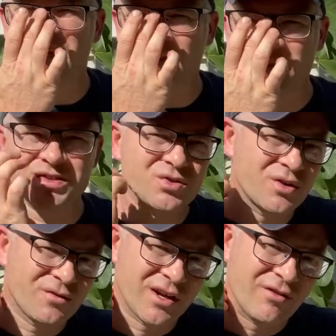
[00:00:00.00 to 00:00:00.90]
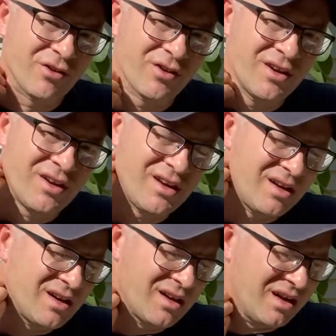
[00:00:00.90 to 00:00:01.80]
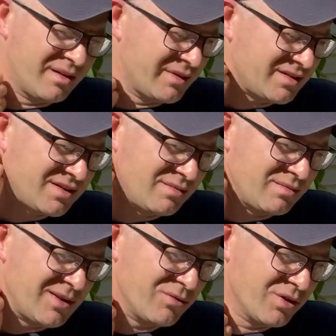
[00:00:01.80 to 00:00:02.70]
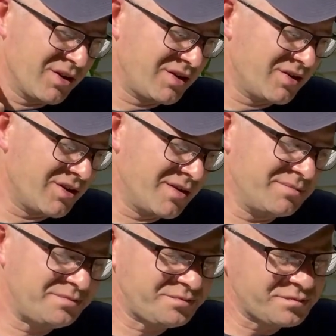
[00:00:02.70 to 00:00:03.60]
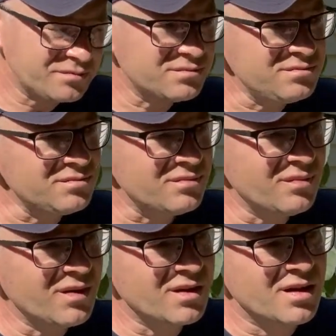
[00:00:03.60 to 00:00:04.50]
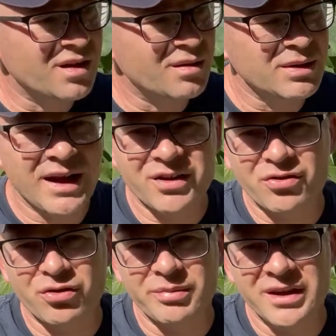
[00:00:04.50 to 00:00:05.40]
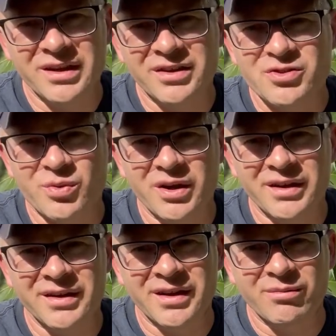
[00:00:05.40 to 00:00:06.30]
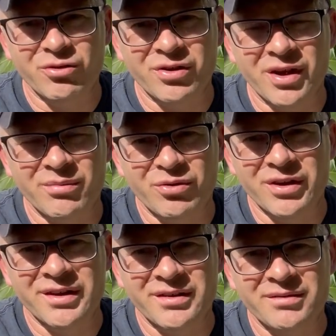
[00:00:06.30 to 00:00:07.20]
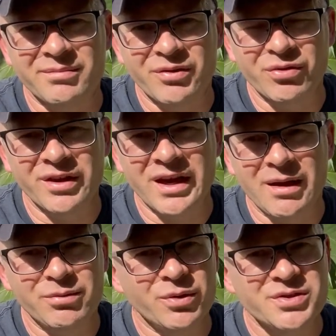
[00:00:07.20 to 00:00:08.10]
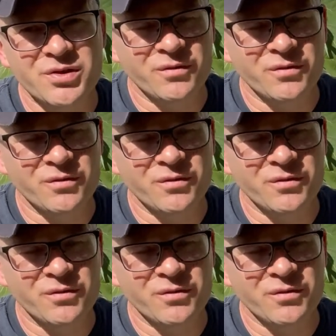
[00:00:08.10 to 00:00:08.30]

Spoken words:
have that sort of flavor, that seem to be really good. Black Crimean is one that I'm been really happy with so